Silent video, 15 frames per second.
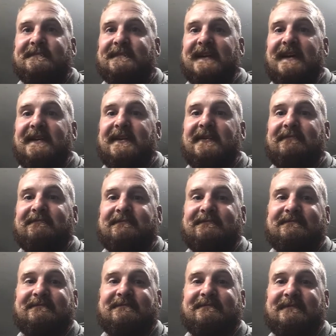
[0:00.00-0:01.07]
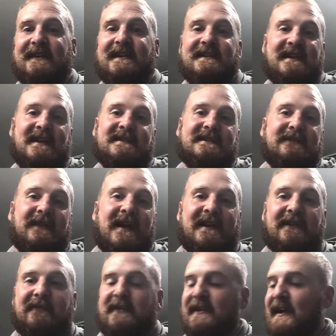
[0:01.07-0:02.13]
I don't know. He's
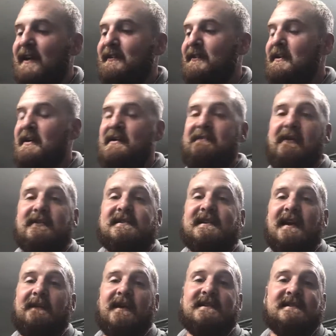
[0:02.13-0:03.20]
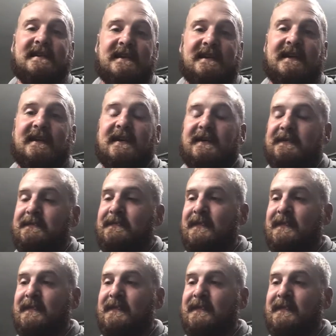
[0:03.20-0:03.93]
effective with that. I don't know. Most of the time I see a deer.